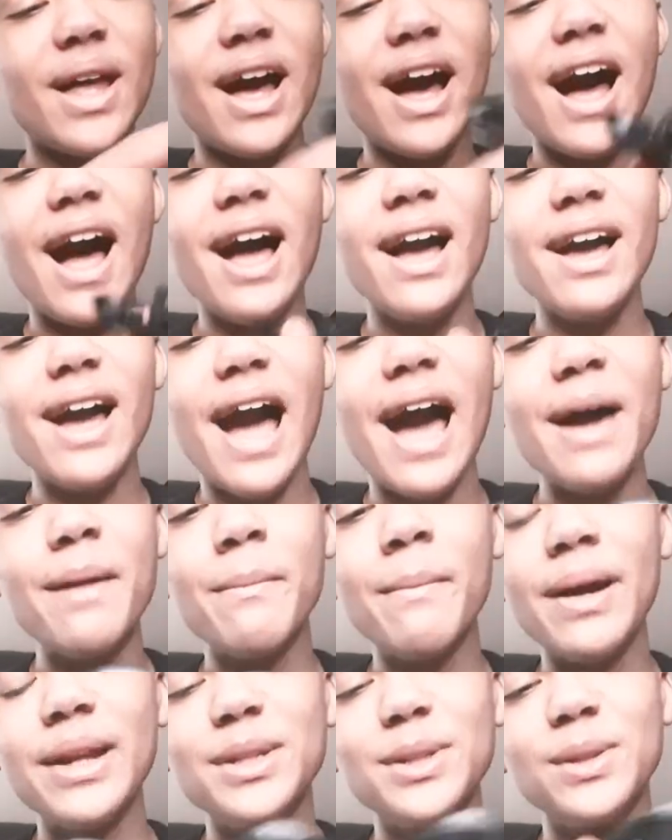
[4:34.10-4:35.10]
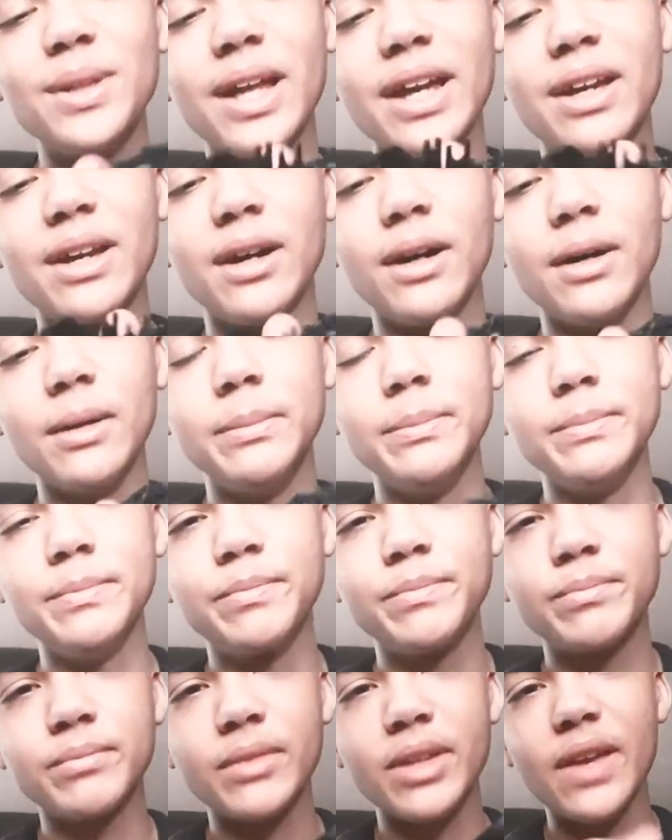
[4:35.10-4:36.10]
I, I might do like a
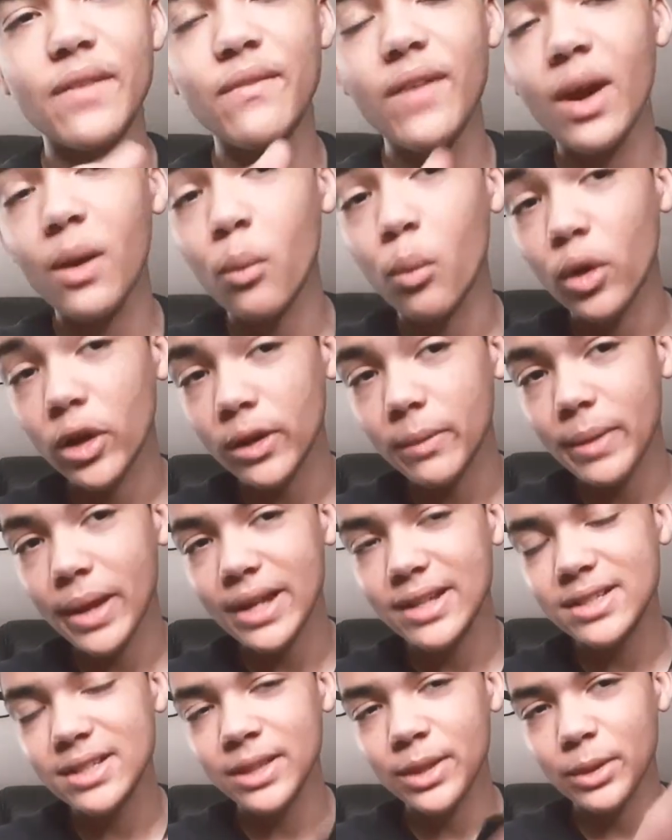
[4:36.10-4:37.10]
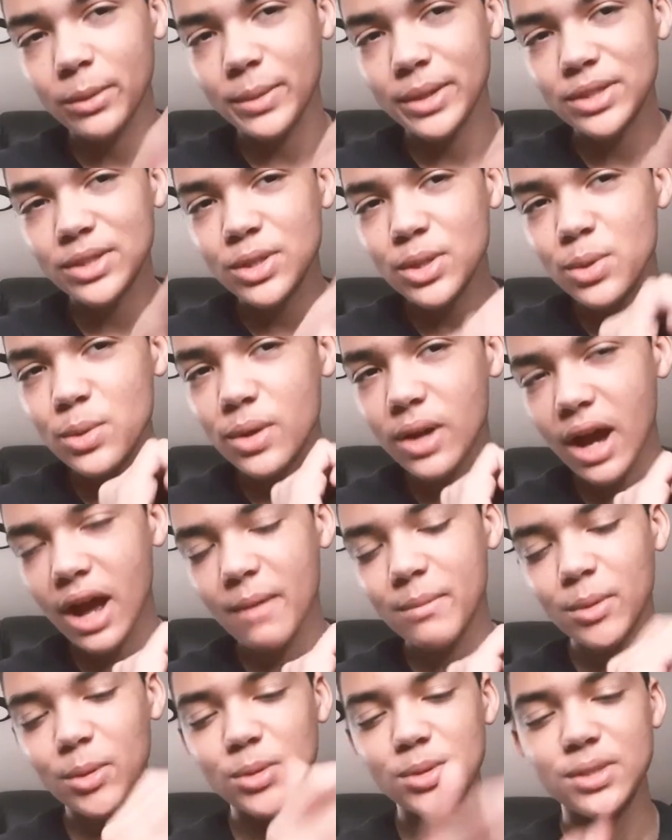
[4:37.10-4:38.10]
if I were to paint it, there'd be two
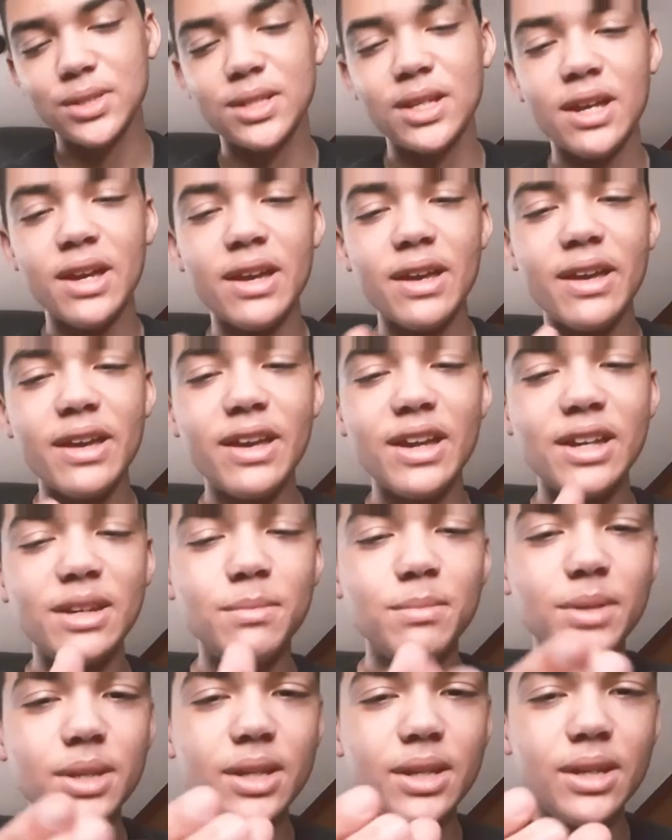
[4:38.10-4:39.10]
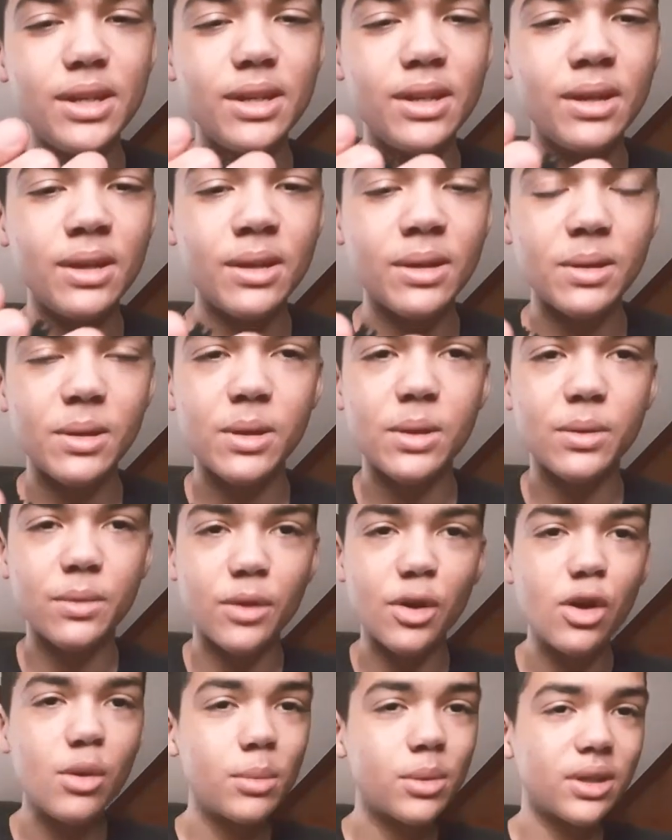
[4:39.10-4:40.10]
combos. It'd be
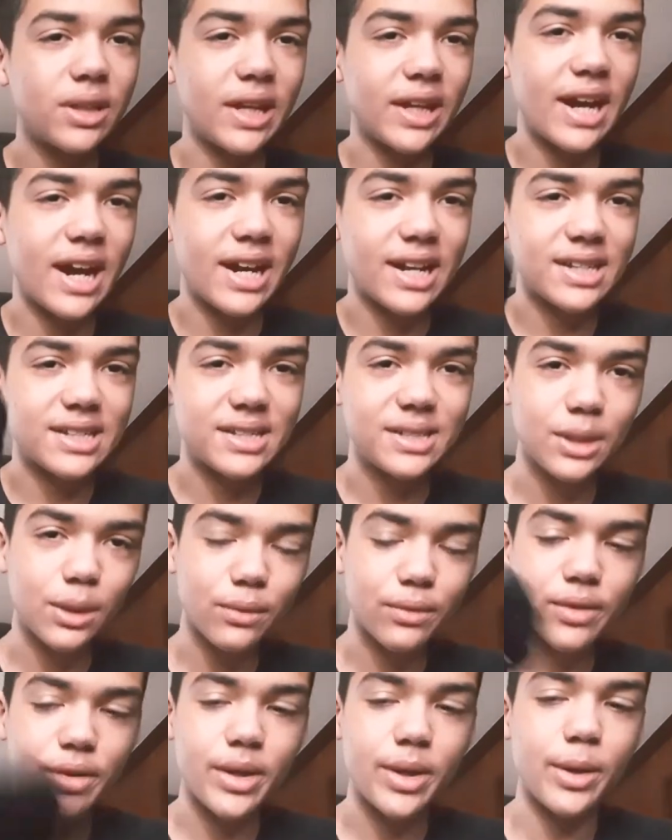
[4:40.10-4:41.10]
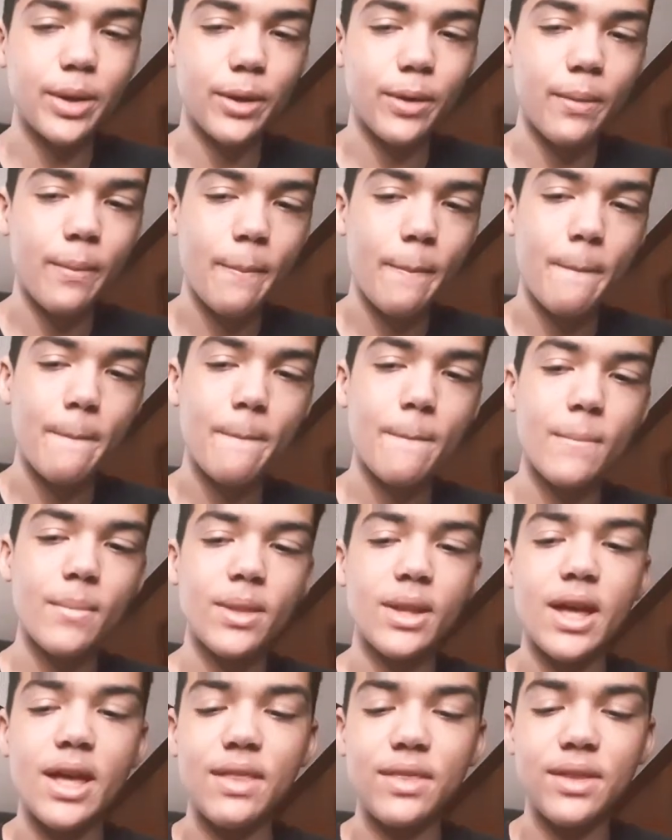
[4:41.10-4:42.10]
chrome or like kind of silver here,
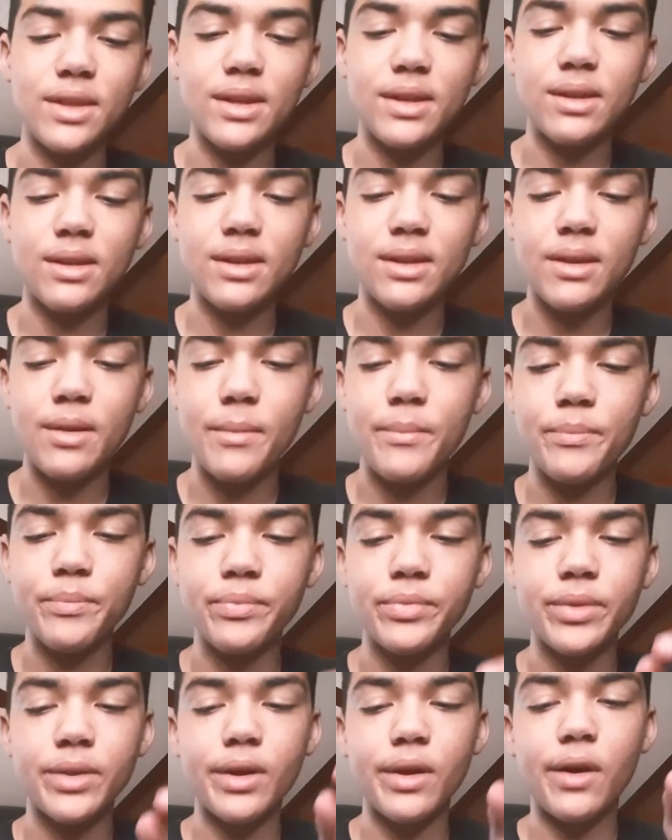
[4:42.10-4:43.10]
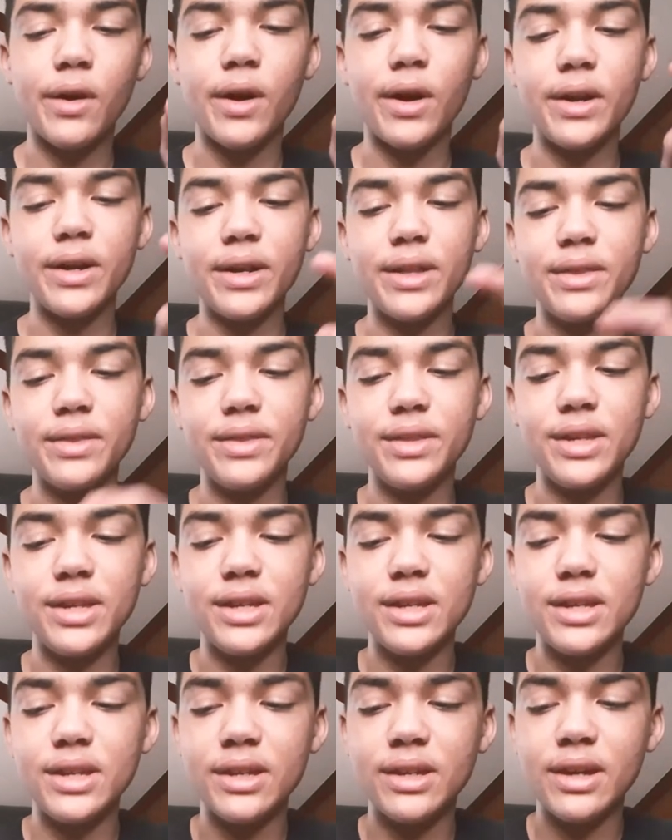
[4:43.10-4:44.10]
and then on
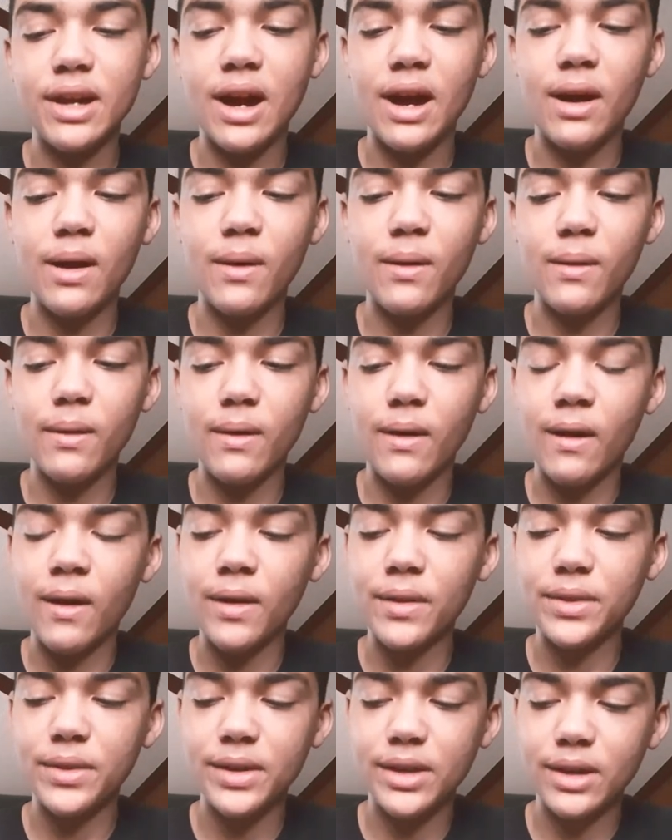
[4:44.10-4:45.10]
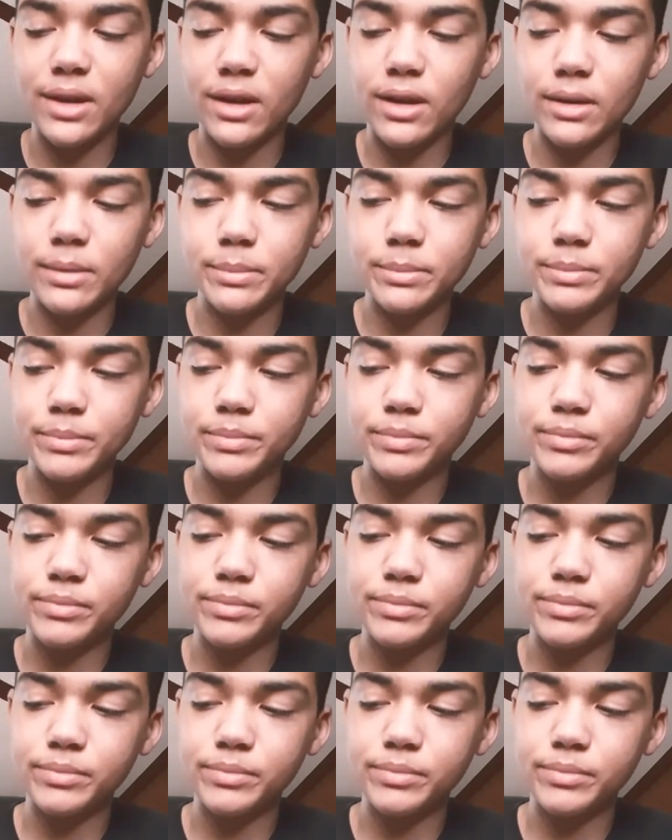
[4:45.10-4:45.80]
the uh, on the um